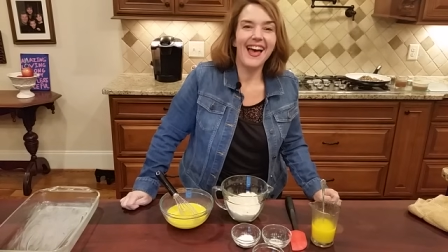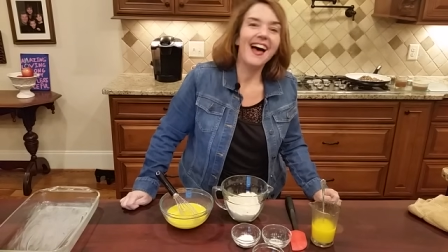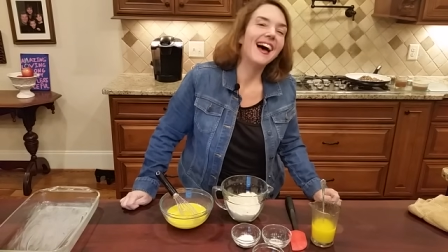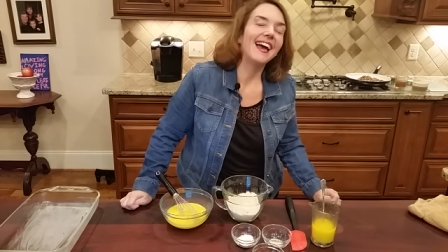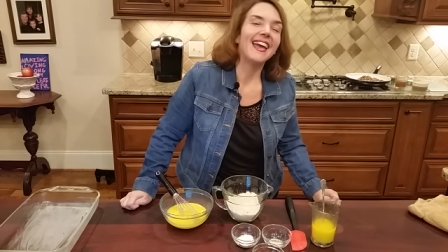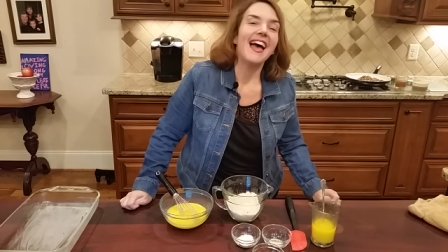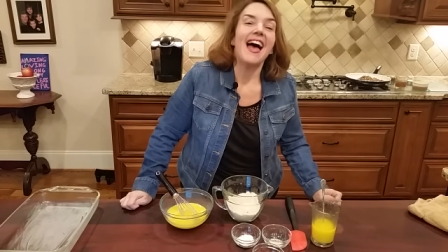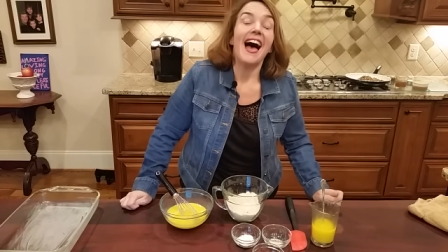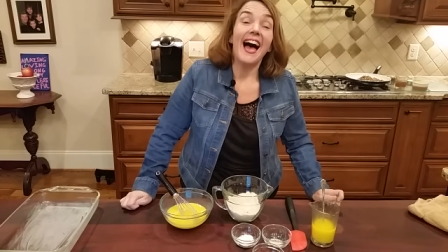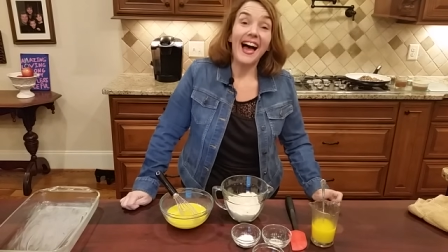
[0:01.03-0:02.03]
Hi,
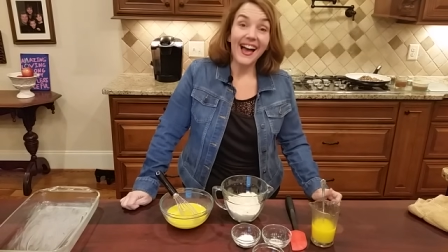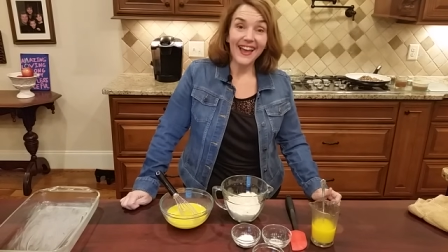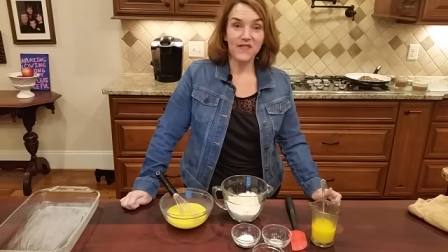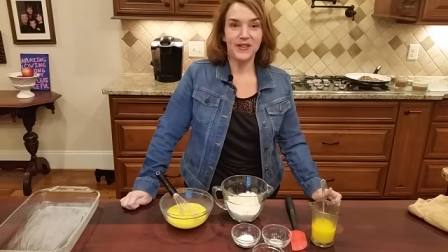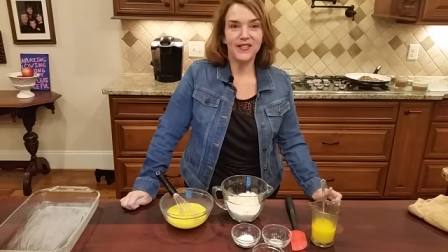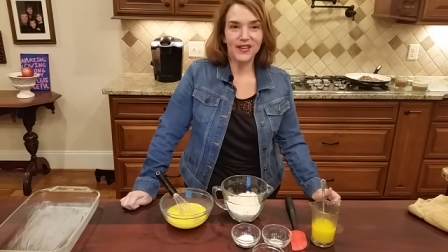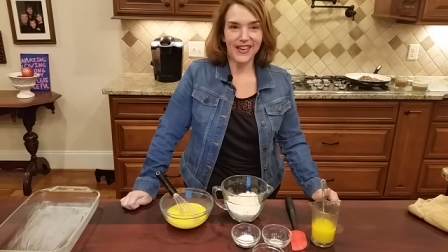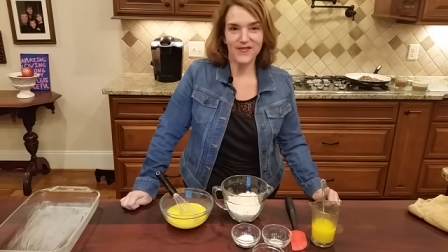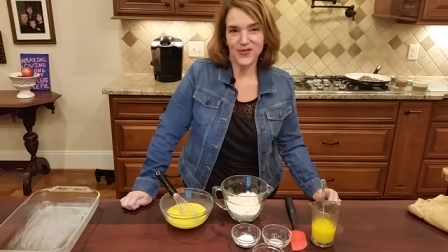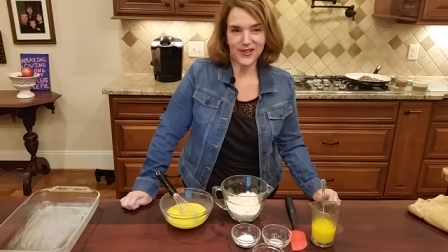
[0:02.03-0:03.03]
I have been
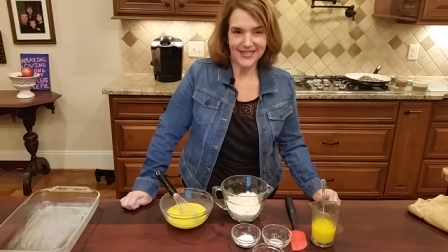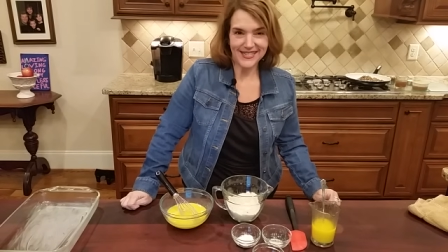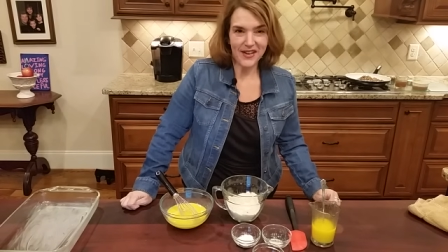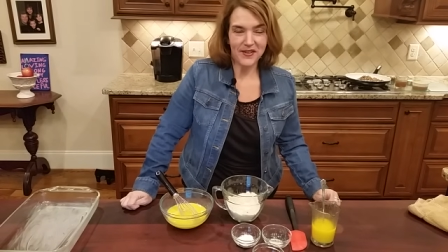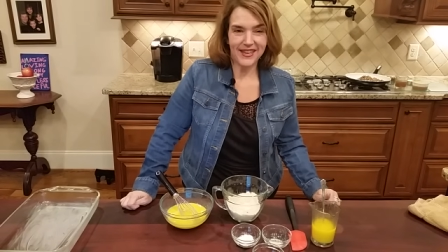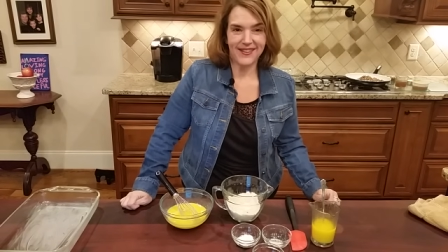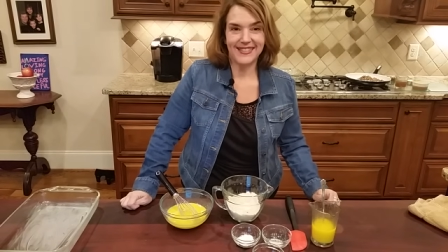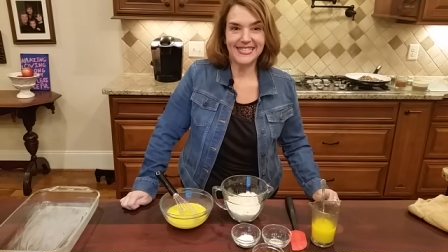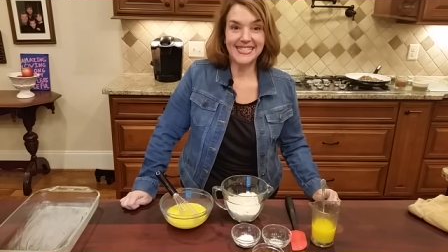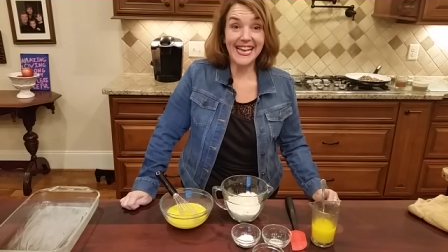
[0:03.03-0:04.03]
looking forward to showing
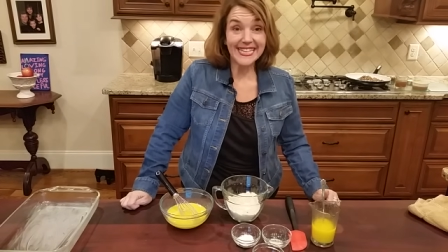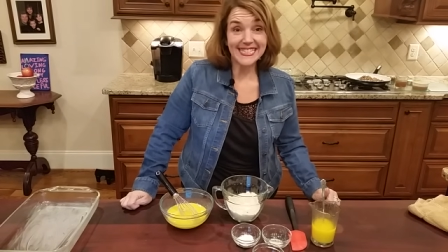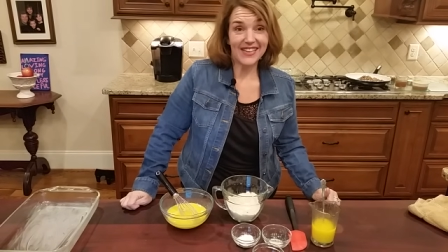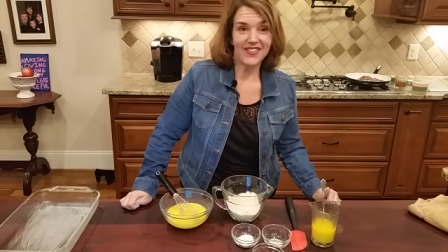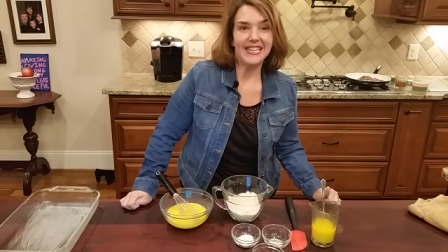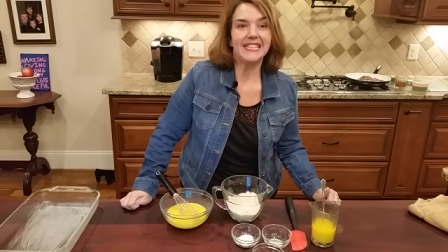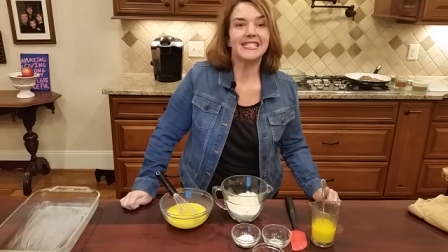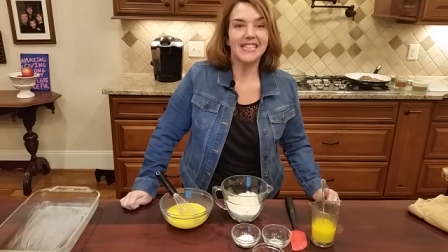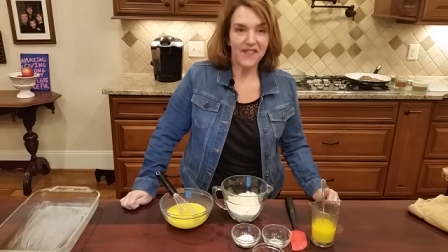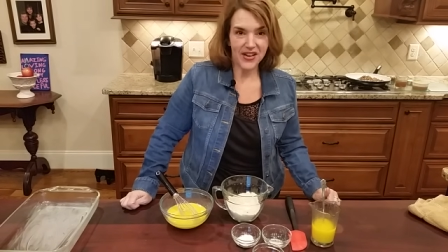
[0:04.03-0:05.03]
you this Thanksgiving
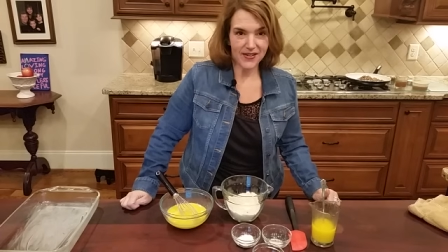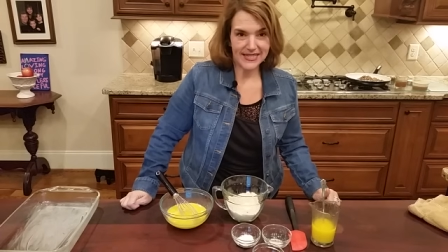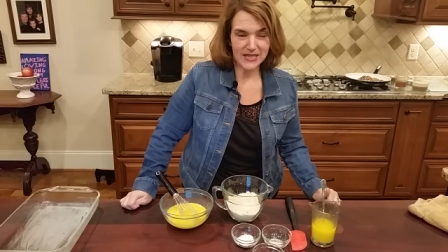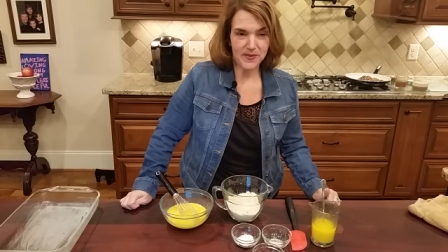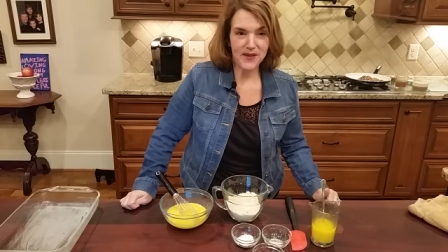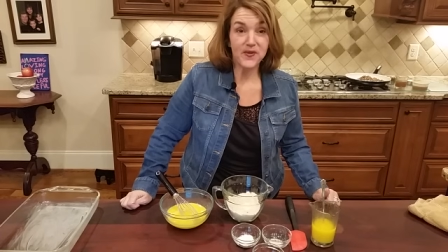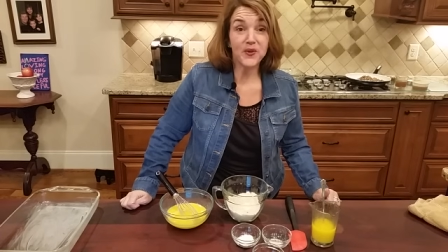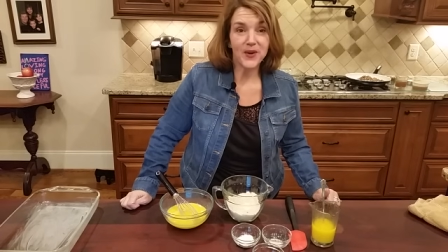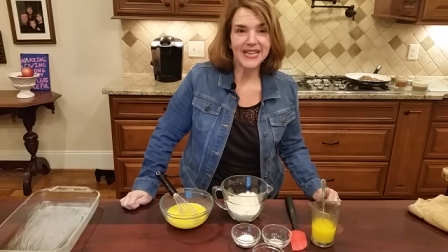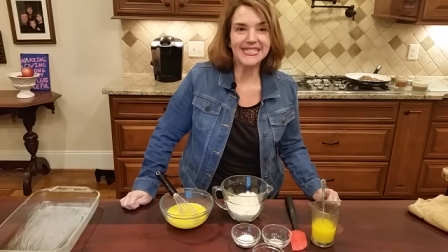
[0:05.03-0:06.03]
stuffing recipe
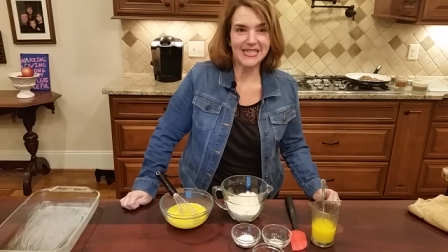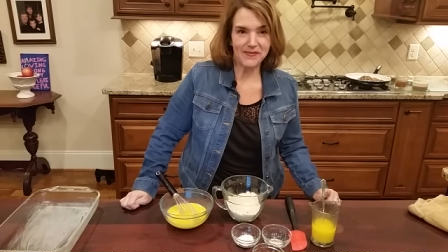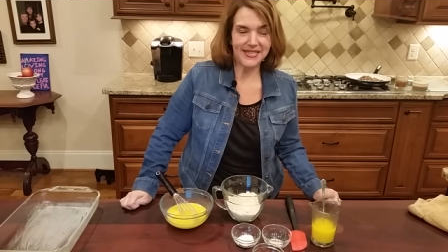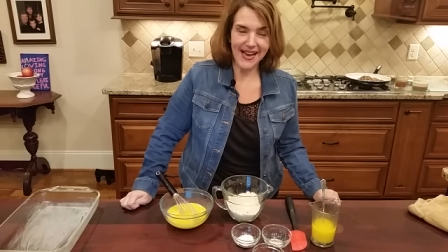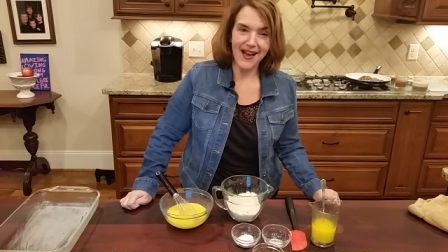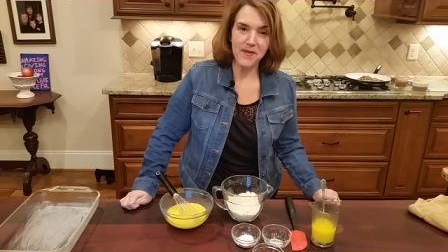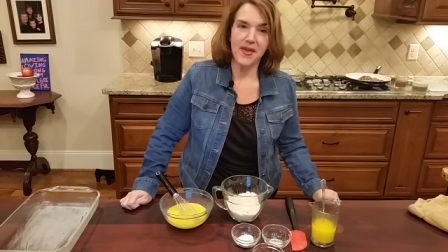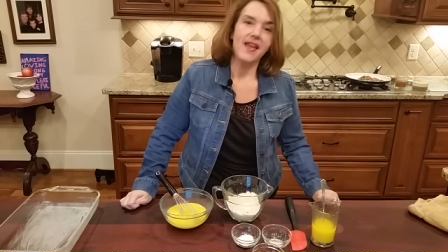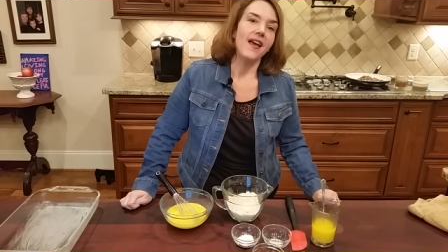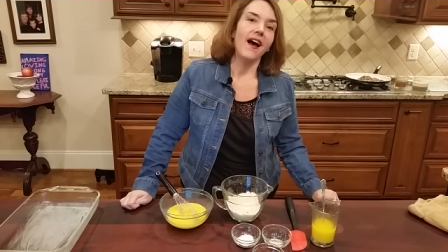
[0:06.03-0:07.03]
for quite some
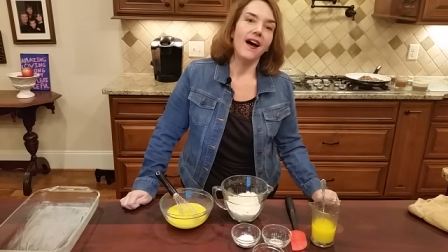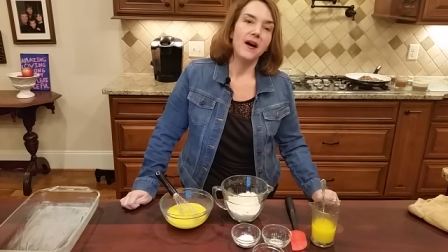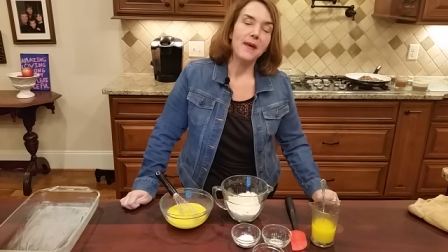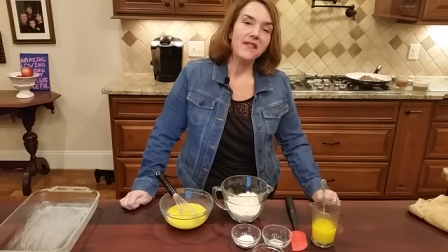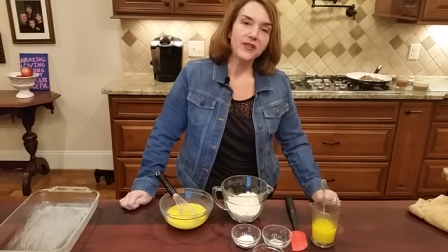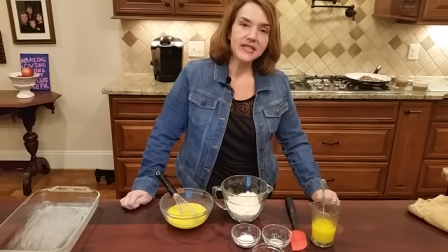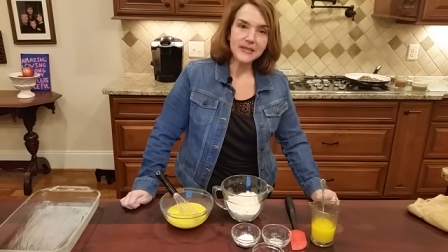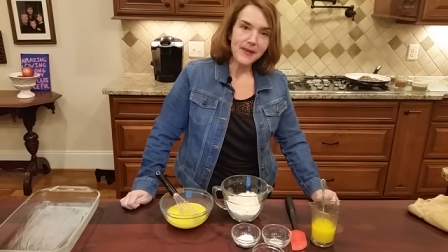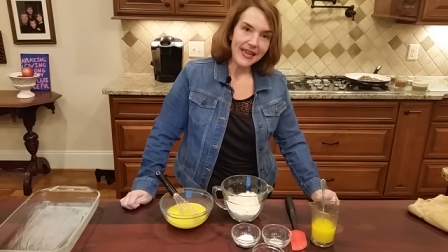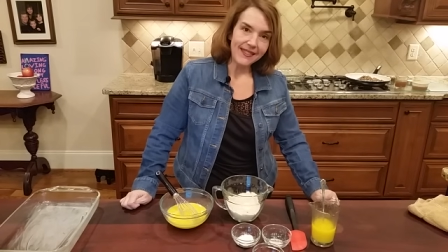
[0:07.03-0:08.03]
time. Um, I
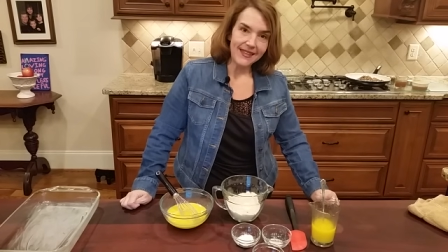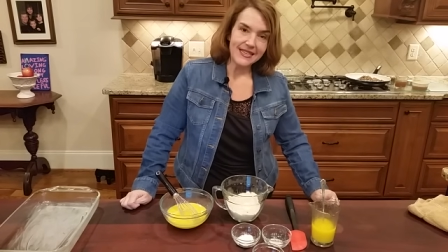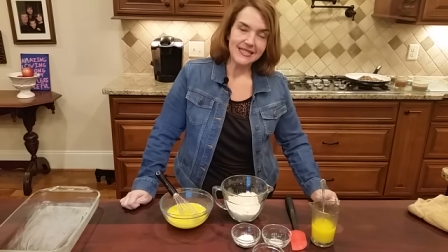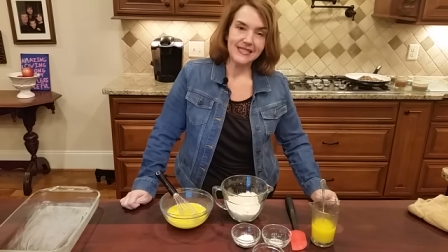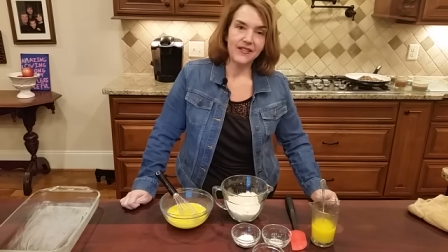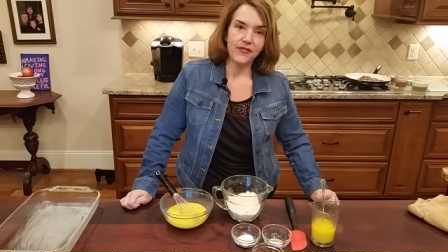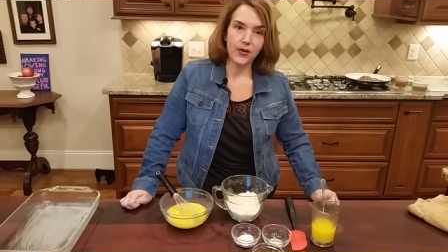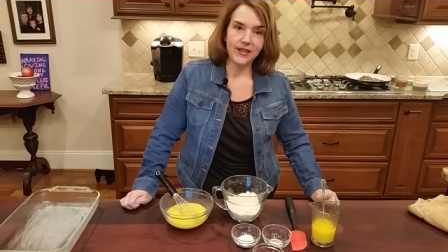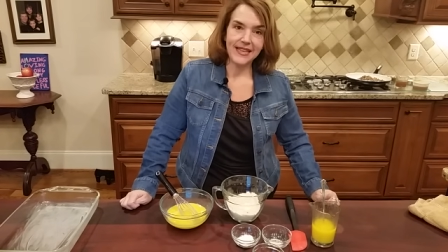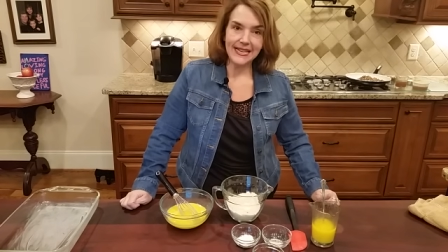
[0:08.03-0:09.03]
first made this
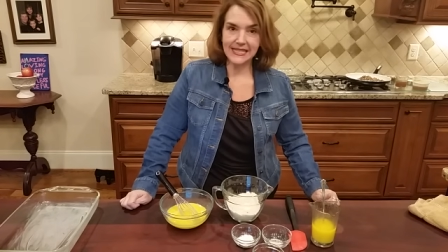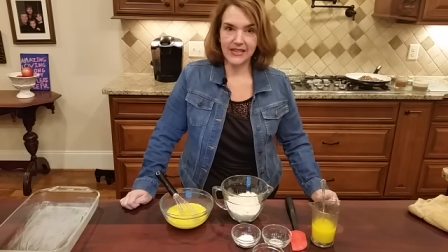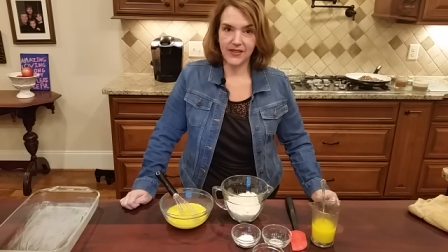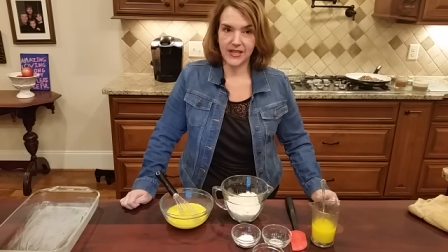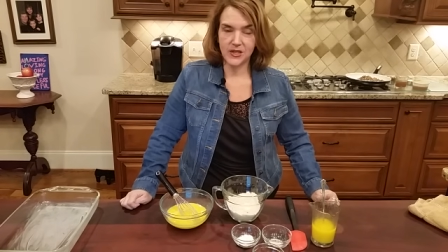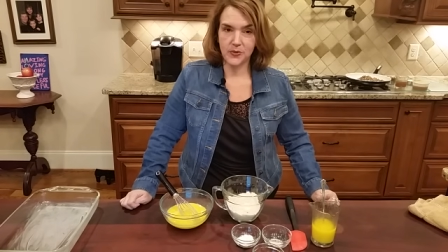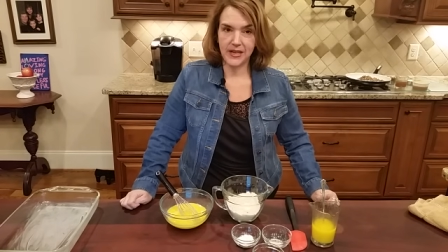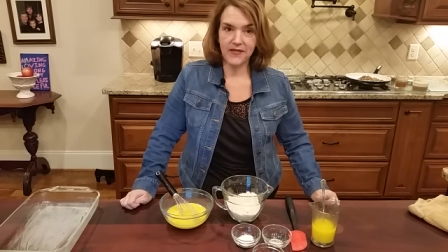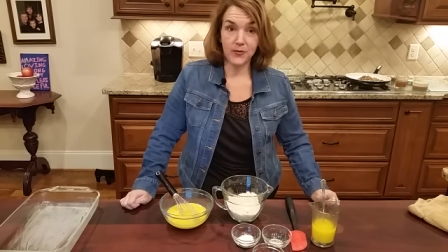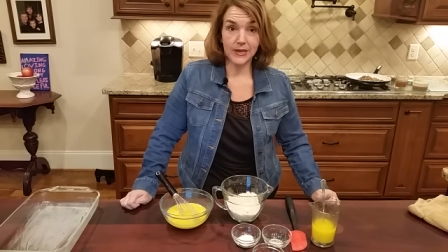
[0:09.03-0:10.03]
for Thanksgiving
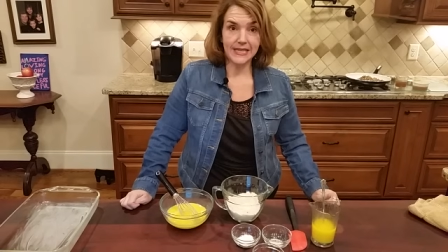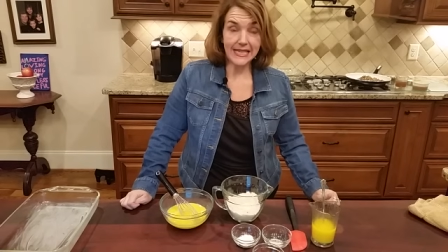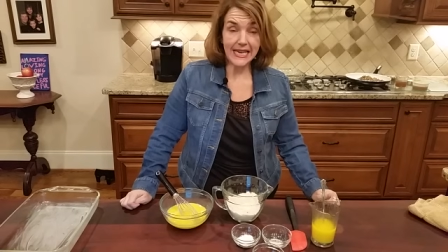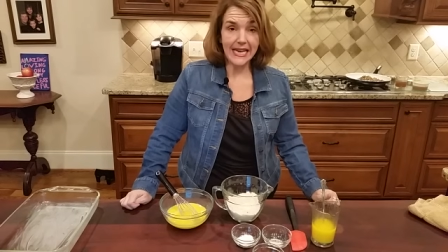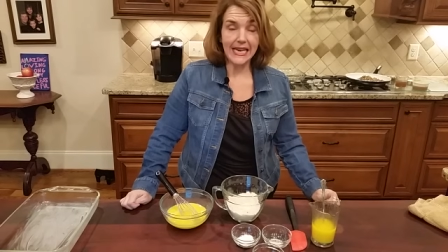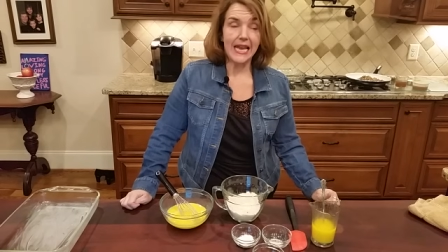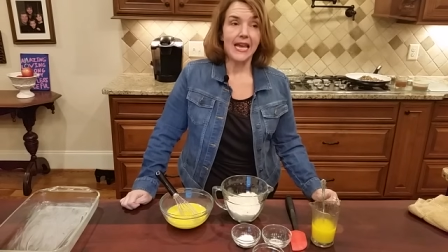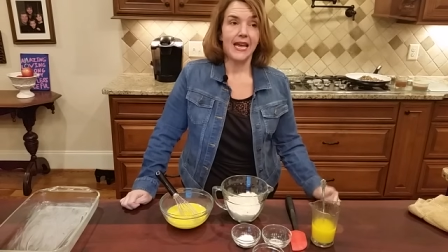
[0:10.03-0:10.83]
2014